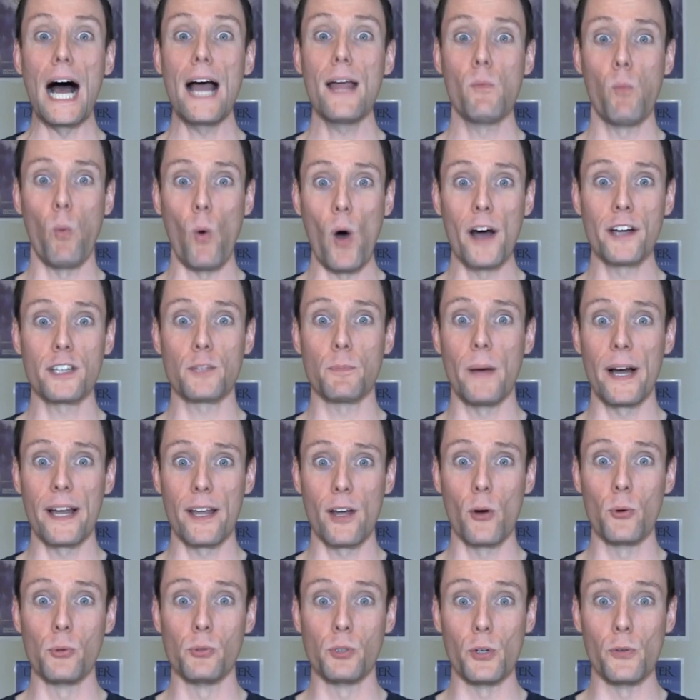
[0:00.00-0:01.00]
I want
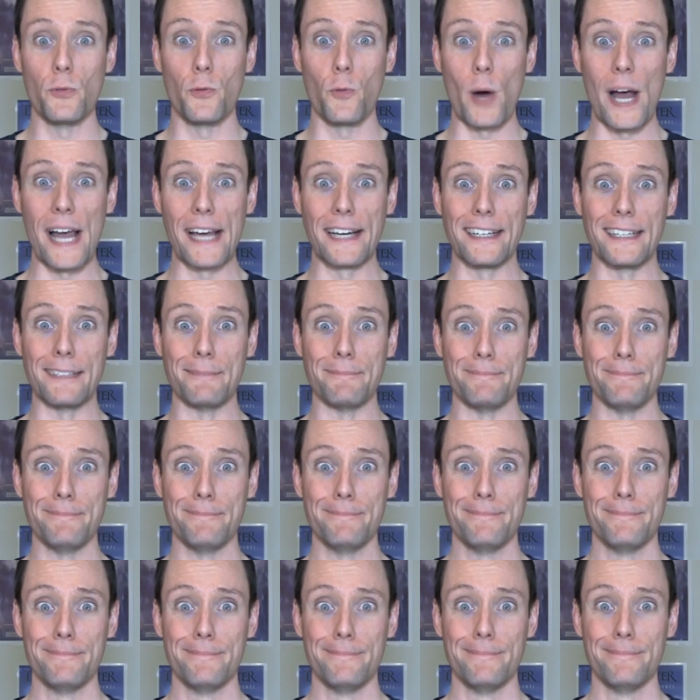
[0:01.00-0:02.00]
my own Doofwagon.
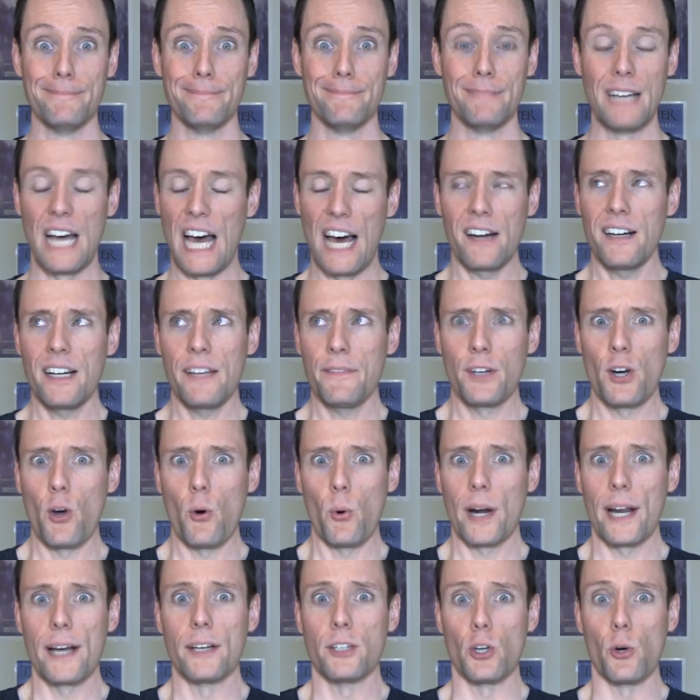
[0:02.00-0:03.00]
I don't even know
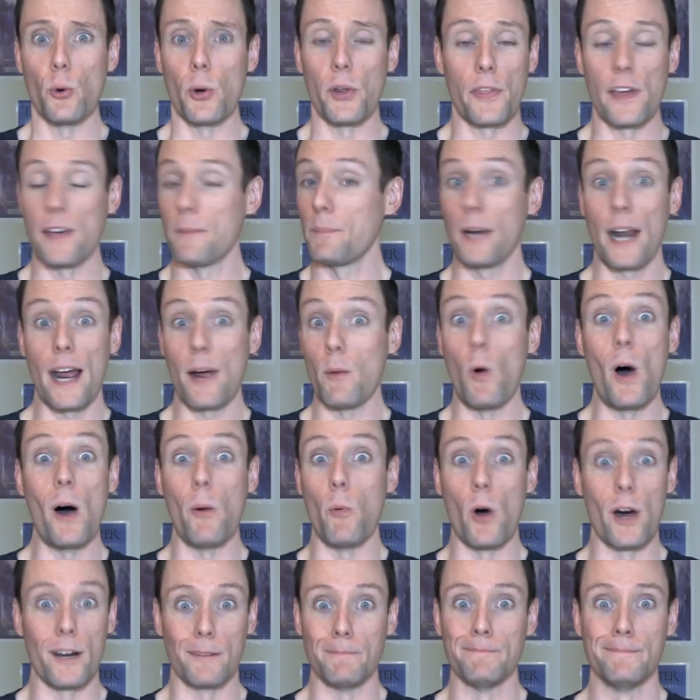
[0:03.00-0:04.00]
what I do with it, but I
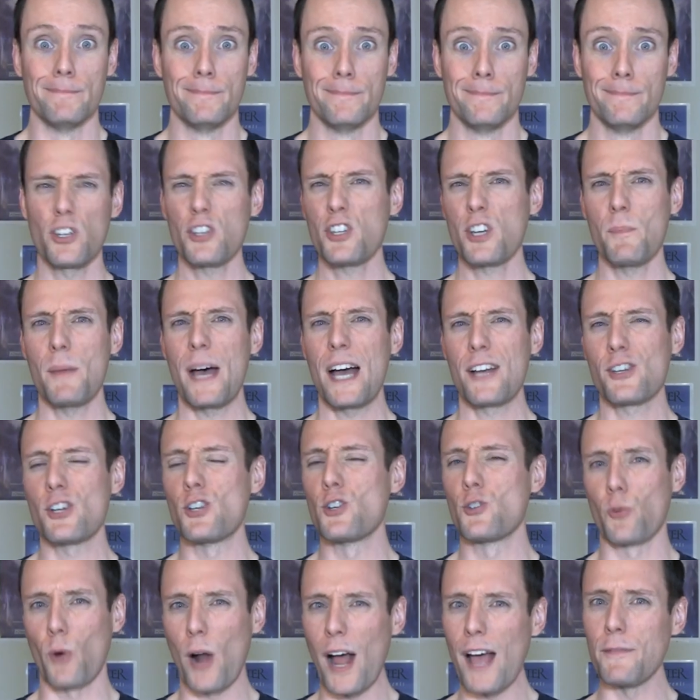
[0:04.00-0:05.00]
want one. Just
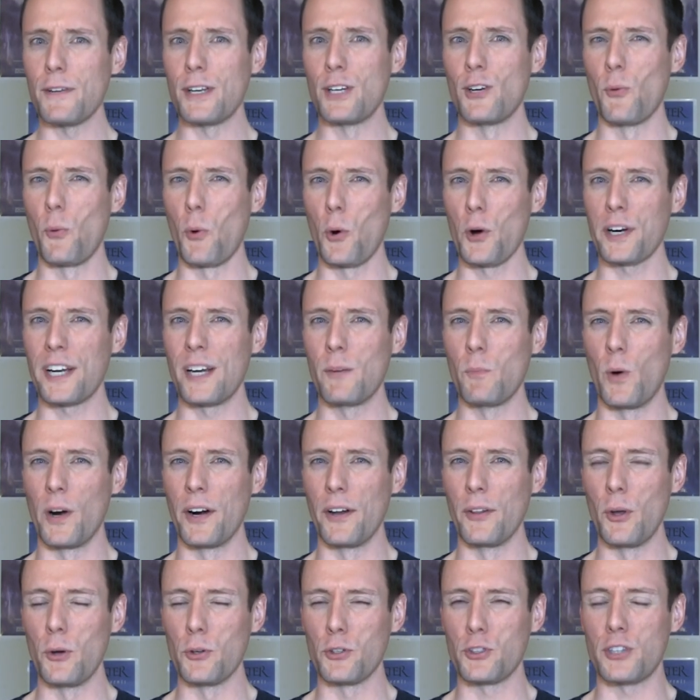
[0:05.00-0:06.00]
imagine driving to work in
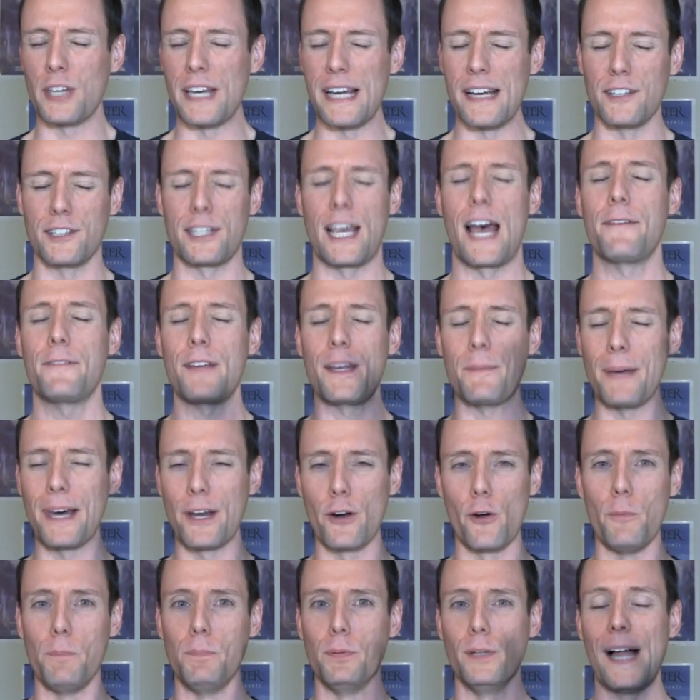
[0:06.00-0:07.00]
one of those things. Heavy
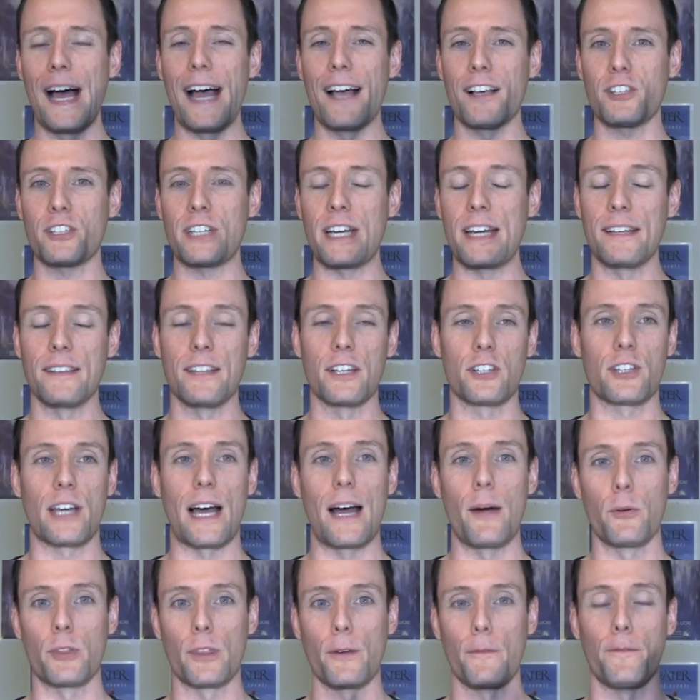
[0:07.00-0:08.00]
metal blasting, this
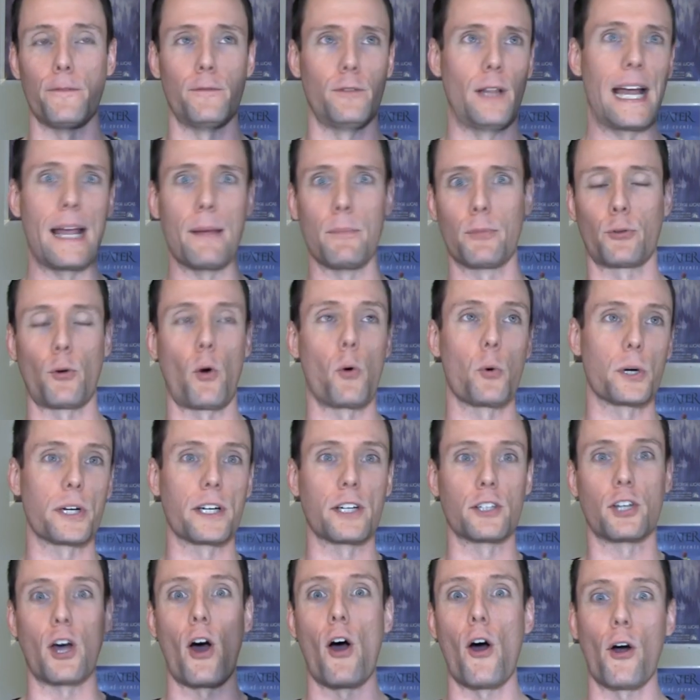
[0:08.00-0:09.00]
guy with a flamethrower
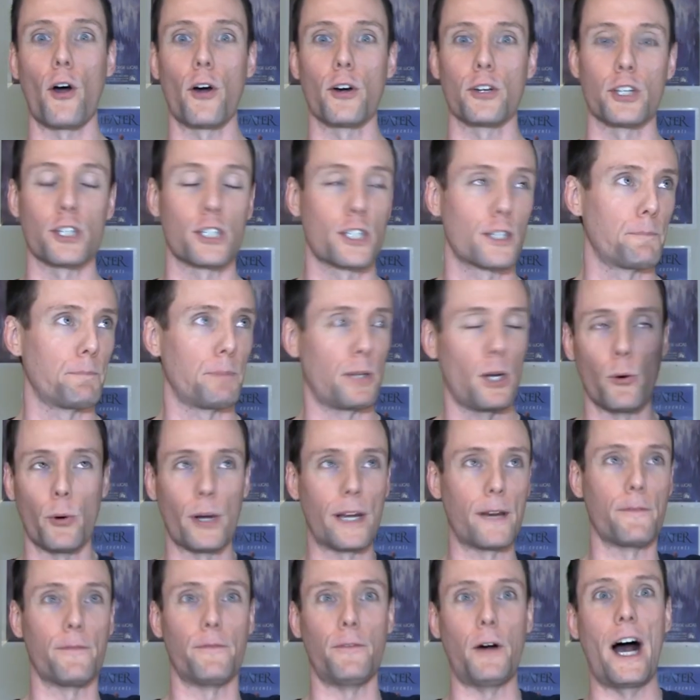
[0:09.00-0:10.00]
guitar just
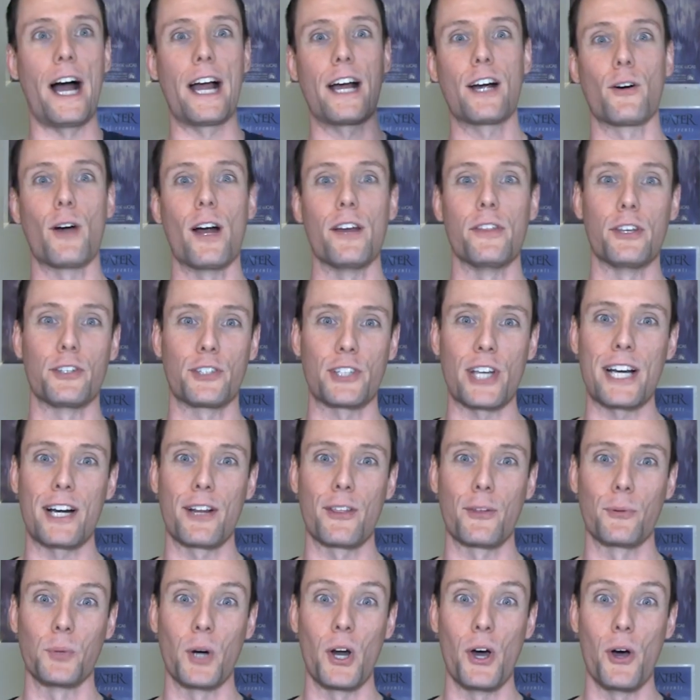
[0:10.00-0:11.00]
spewing fire on the side
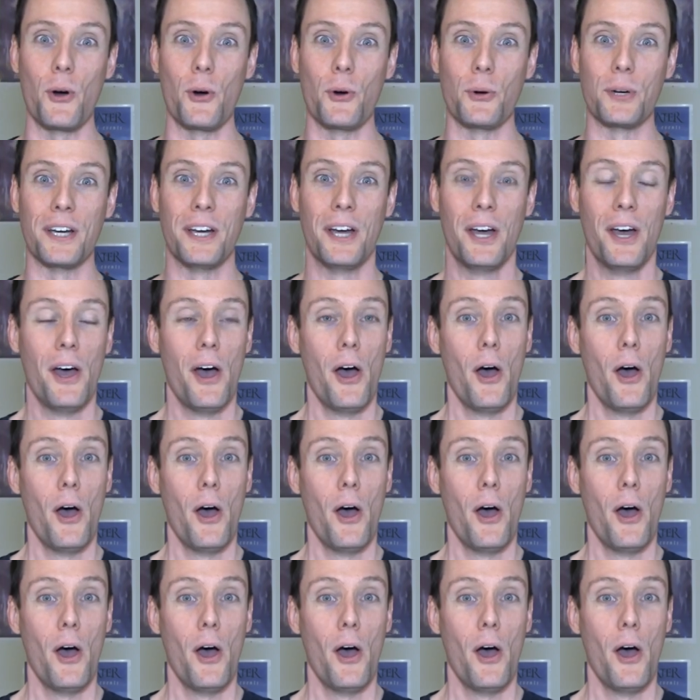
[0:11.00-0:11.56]
of the road.